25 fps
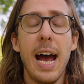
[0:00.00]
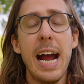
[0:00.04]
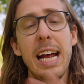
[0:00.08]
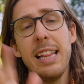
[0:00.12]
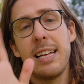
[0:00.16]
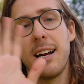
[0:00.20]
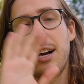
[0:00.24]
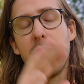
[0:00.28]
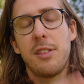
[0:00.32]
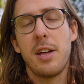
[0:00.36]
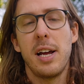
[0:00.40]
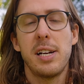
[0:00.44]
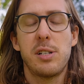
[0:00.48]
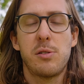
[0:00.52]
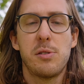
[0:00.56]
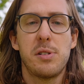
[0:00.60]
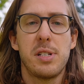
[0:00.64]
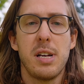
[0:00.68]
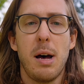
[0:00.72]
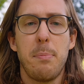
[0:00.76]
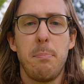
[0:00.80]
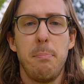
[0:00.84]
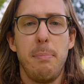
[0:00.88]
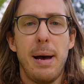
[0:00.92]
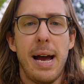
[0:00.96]
Hey there, thanks for
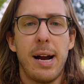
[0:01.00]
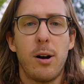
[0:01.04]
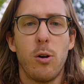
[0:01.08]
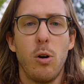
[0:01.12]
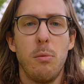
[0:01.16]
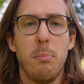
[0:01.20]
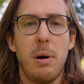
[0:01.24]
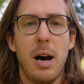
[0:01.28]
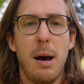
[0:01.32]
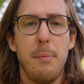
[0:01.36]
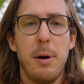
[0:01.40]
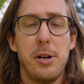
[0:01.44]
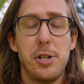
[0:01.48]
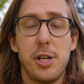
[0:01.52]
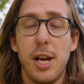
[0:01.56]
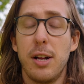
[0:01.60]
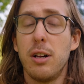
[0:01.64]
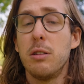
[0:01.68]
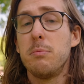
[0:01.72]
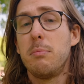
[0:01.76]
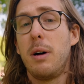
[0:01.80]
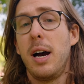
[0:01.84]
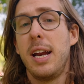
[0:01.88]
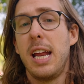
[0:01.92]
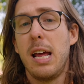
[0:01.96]
stopping back on by my
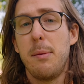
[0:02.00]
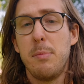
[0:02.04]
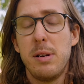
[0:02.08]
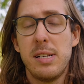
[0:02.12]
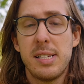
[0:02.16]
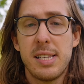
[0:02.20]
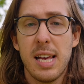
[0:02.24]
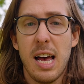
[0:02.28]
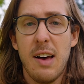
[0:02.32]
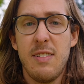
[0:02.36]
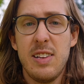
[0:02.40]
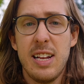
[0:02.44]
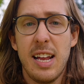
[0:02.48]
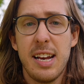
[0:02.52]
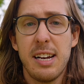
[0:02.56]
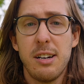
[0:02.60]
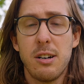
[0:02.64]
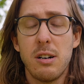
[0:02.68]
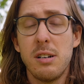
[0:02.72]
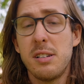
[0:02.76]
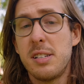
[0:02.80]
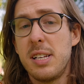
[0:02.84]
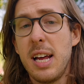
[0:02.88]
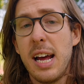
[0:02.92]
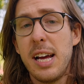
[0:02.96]
channel. My name is Evan
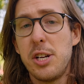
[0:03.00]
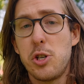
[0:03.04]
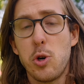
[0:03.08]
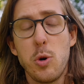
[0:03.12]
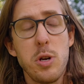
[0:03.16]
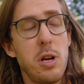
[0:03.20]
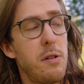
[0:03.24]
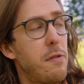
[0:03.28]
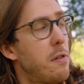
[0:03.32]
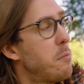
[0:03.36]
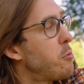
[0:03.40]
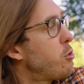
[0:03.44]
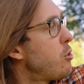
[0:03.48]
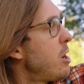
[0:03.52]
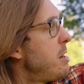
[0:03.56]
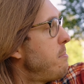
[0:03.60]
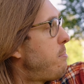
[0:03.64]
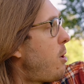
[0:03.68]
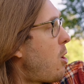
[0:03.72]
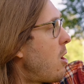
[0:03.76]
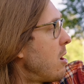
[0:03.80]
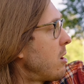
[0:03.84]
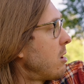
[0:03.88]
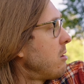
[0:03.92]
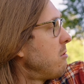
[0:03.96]
Edinger, and today I join you from Green
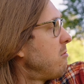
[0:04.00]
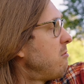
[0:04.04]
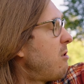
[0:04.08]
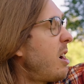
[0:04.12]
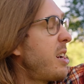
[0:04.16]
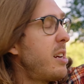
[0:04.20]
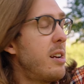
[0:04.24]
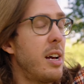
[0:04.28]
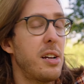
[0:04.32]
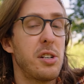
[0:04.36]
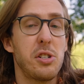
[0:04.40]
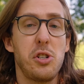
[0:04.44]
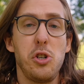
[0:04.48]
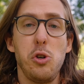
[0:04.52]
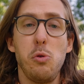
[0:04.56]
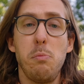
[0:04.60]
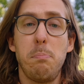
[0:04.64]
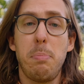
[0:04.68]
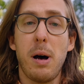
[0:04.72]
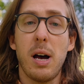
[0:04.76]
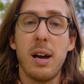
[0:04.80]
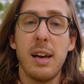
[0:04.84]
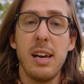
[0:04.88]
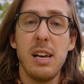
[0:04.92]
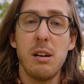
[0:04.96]
Park, right next to
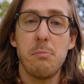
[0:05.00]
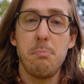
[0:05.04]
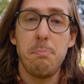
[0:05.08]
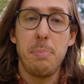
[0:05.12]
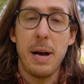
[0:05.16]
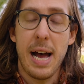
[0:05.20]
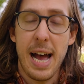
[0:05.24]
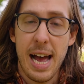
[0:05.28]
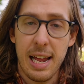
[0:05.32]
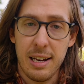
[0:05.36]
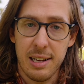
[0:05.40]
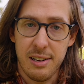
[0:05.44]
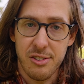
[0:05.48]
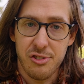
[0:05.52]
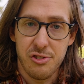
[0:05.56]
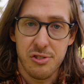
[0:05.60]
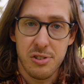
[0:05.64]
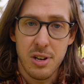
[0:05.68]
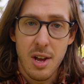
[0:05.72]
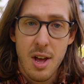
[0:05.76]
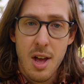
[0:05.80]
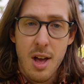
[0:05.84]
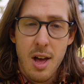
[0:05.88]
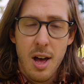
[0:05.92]
Buckingham Palace.